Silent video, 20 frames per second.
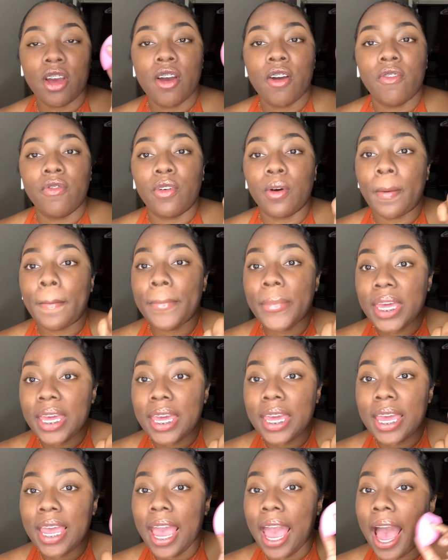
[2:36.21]
For
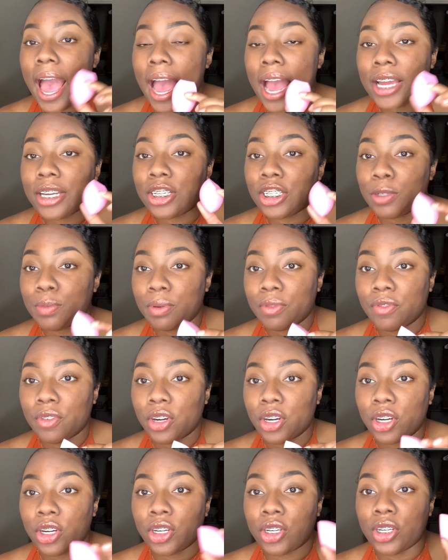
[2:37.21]
me, I just
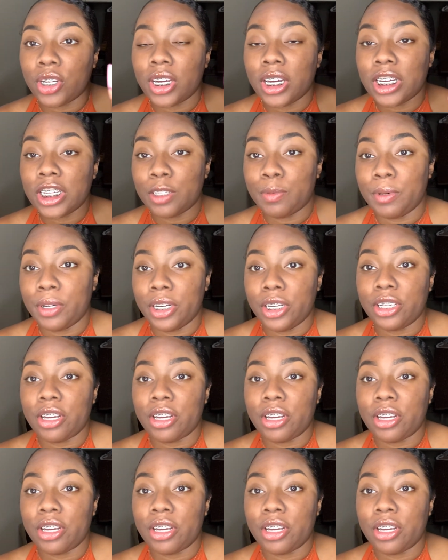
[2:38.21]
prefer a sponge.